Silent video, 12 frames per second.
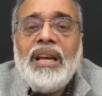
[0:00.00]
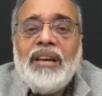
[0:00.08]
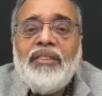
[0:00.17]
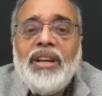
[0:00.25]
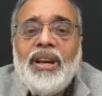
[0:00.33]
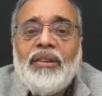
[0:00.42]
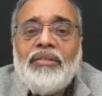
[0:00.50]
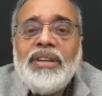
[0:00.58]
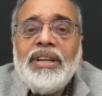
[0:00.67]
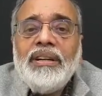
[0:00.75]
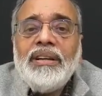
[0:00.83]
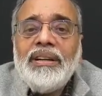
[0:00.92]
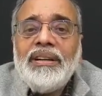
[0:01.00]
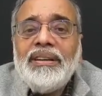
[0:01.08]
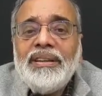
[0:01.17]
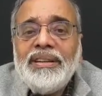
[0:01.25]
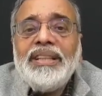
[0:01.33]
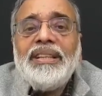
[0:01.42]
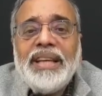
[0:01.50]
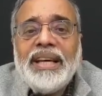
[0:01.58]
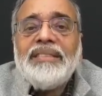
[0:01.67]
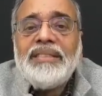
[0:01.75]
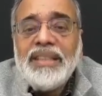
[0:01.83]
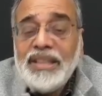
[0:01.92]
level of uh,
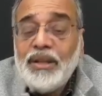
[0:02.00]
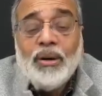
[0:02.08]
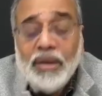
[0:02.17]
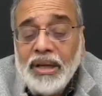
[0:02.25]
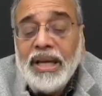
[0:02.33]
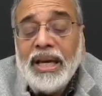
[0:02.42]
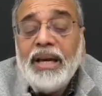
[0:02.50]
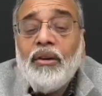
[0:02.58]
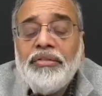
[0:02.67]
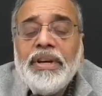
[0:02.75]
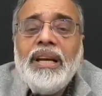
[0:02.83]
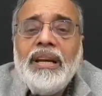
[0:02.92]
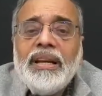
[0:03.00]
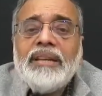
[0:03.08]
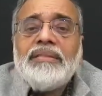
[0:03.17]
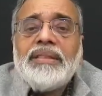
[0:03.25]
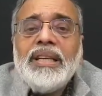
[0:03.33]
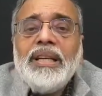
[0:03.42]
intense, you know, of illness.